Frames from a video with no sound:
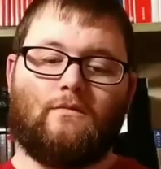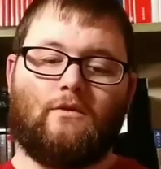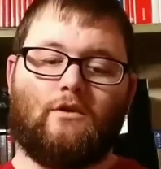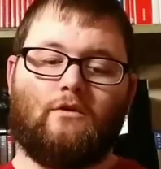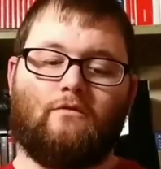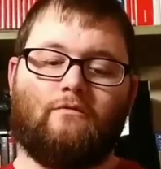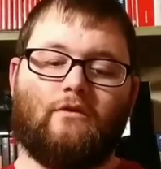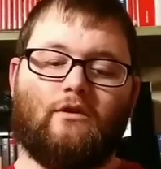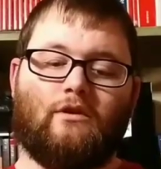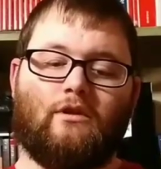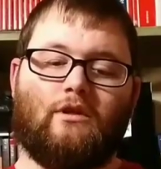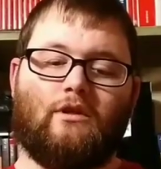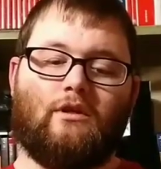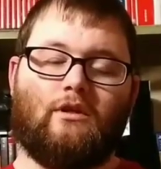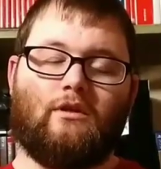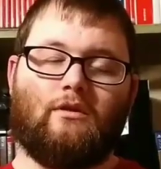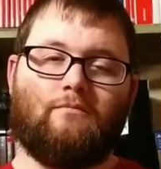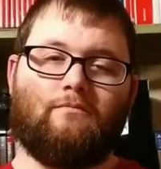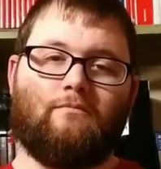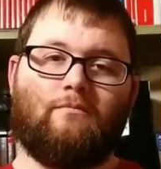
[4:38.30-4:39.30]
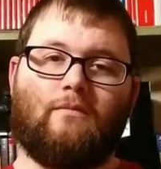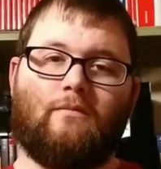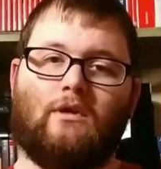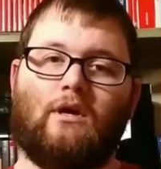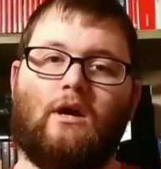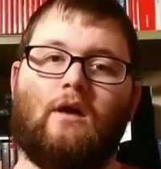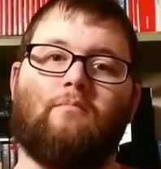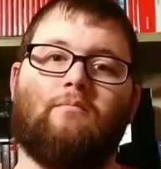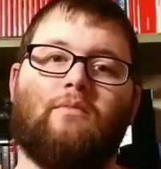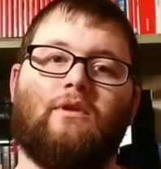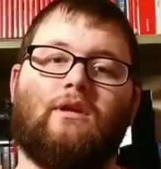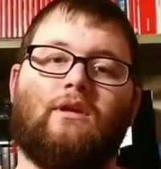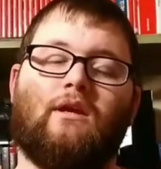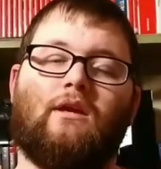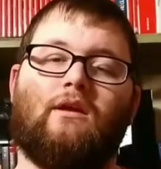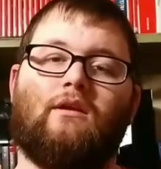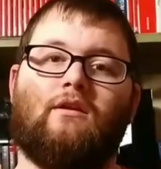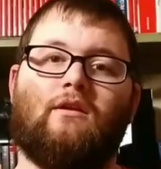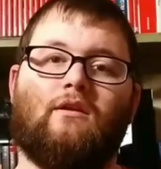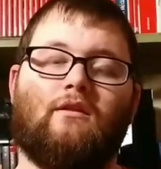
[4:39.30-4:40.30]
overly
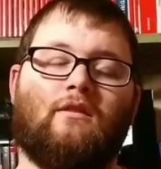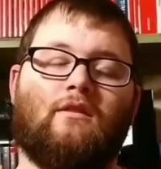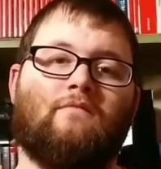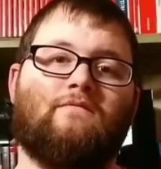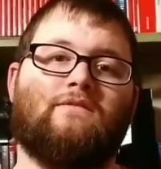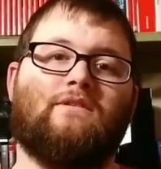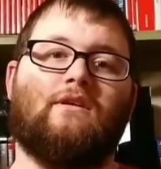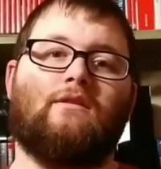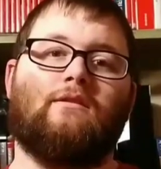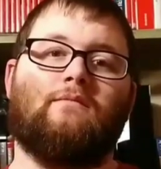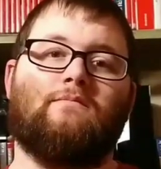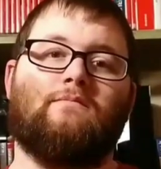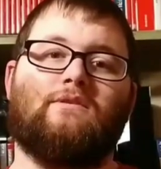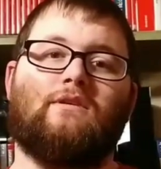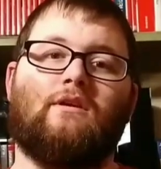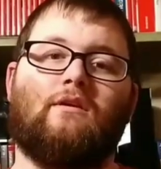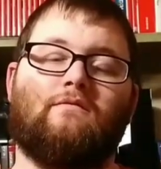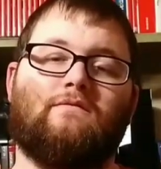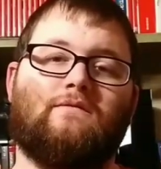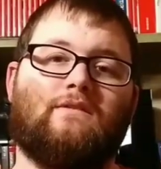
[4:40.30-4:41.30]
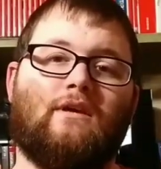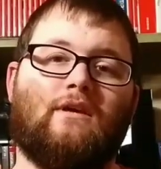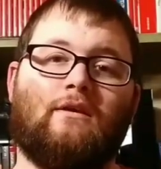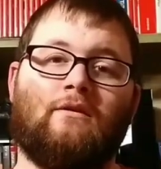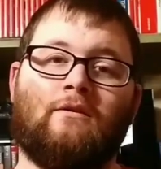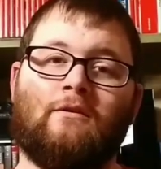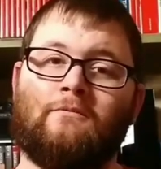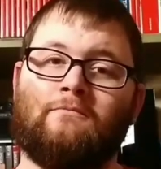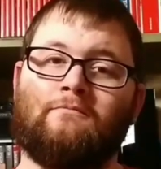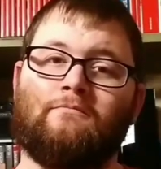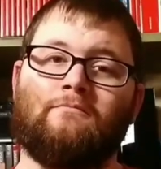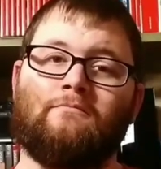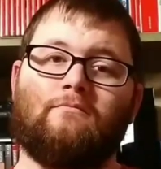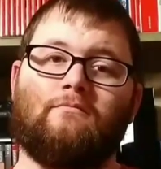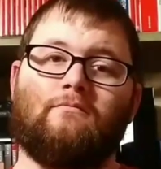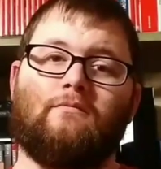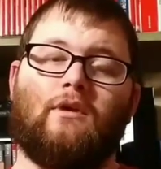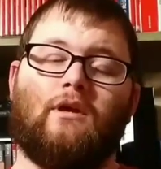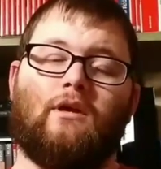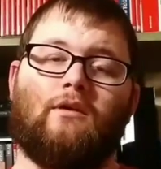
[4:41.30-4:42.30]
complicated, and they've said themselves that
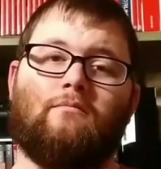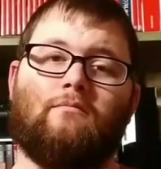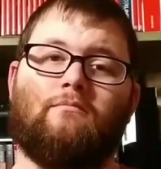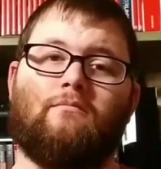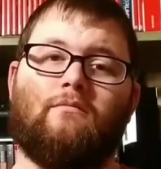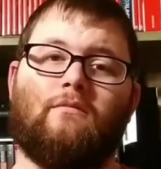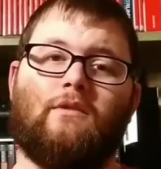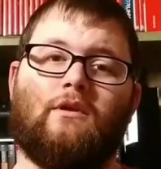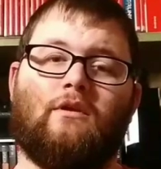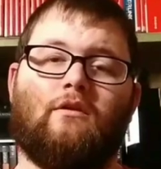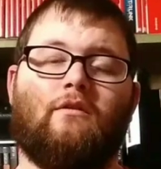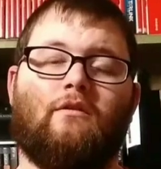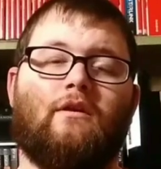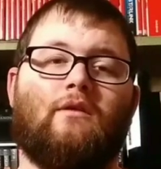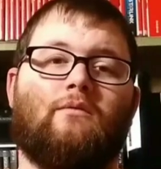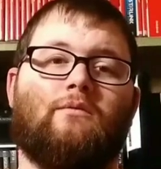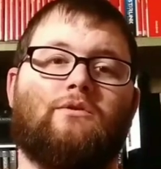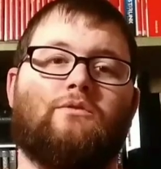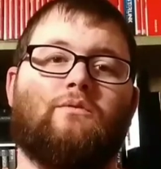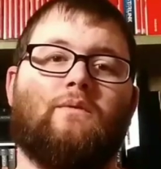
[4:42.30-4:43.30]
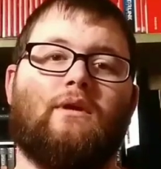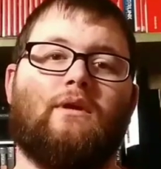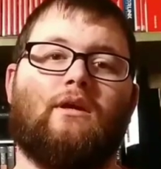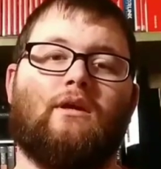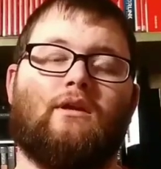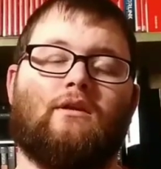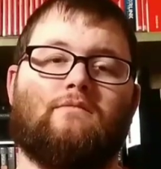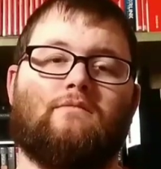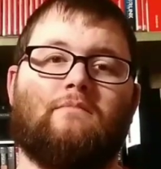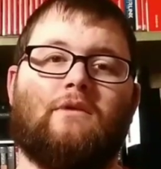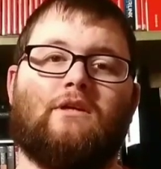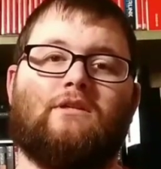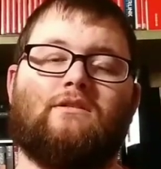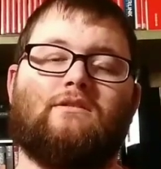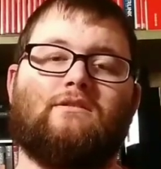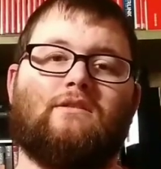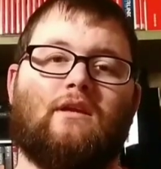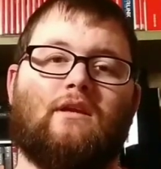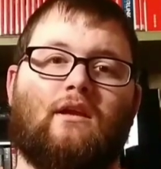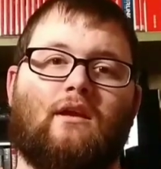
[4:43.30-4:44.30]
you know, they will tweak it as much
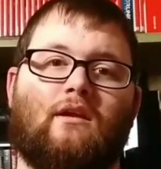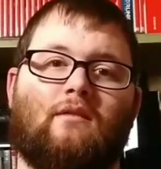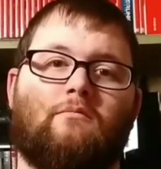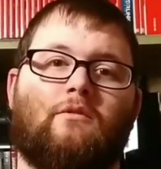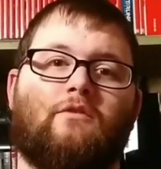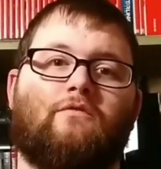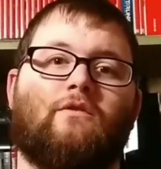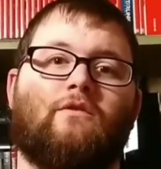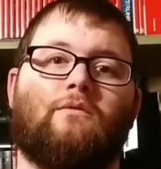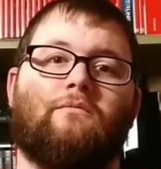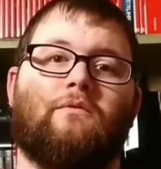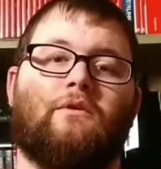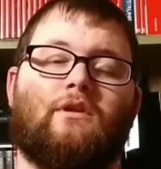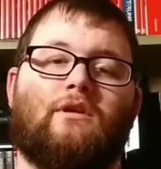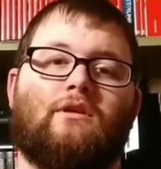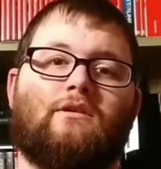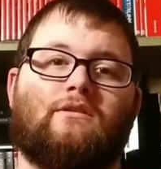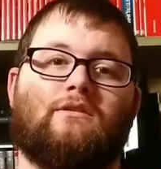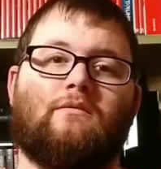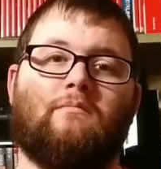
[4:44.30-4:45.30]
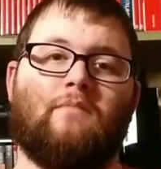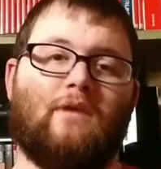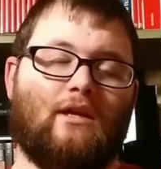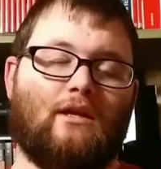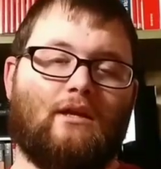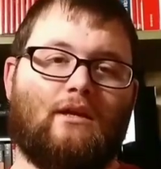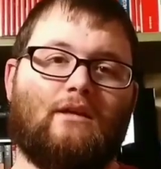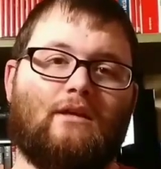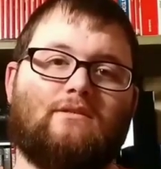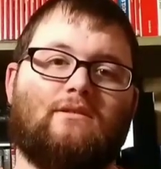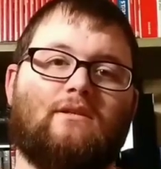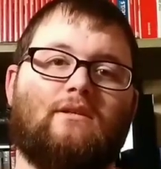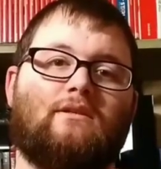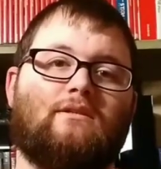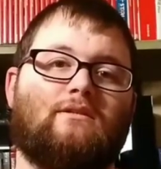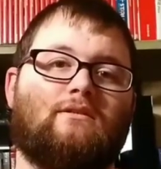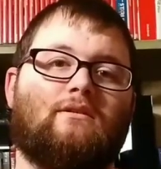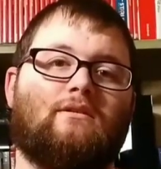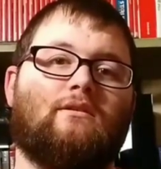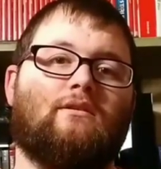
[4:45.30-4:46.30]
as they can before release to make it as
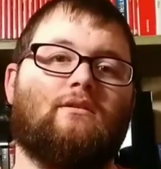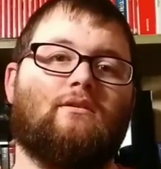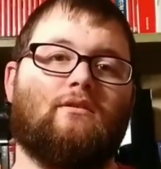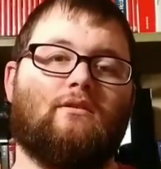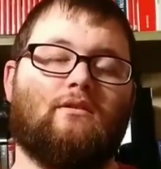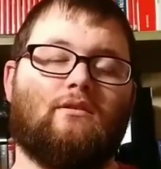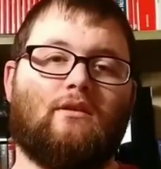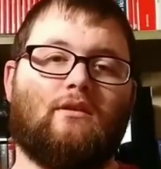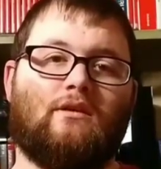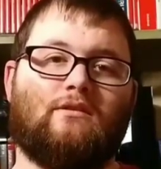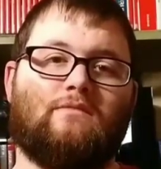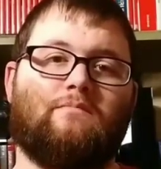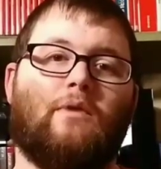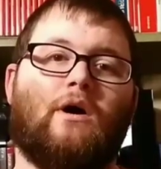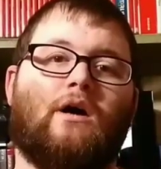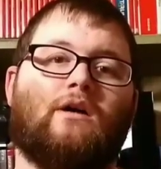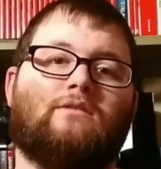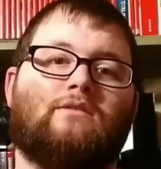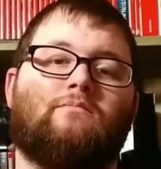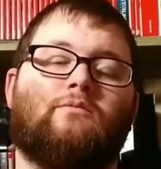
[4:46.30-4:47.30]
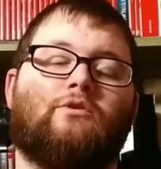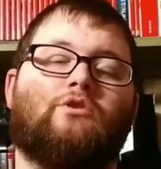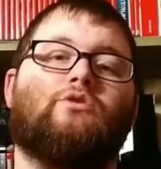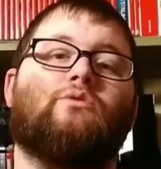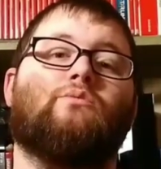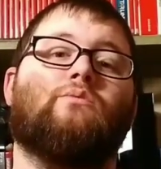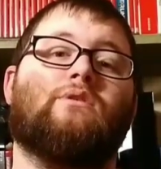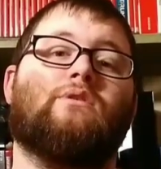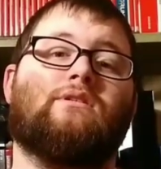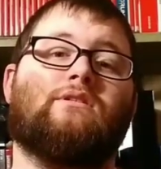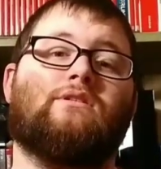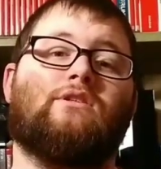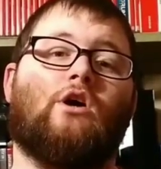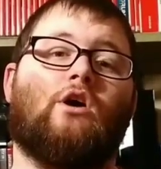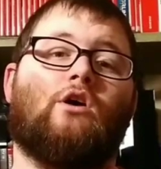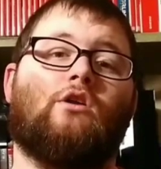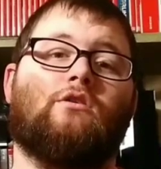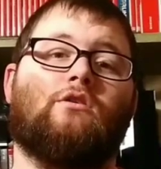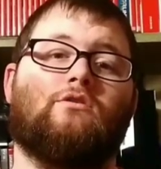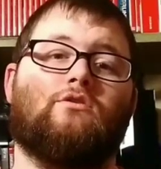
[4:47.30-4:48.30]
easy as possible to
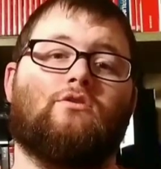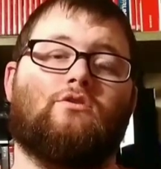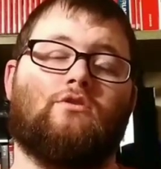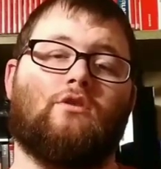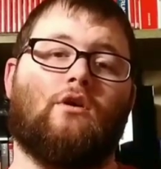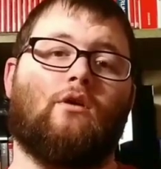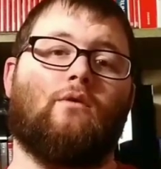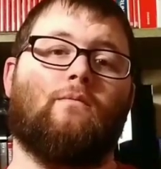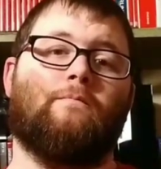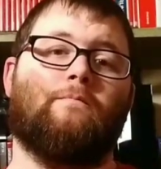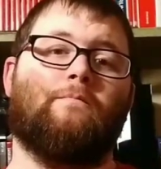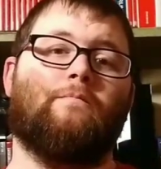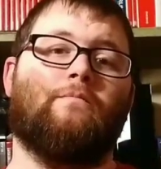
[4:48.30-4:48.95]
install. So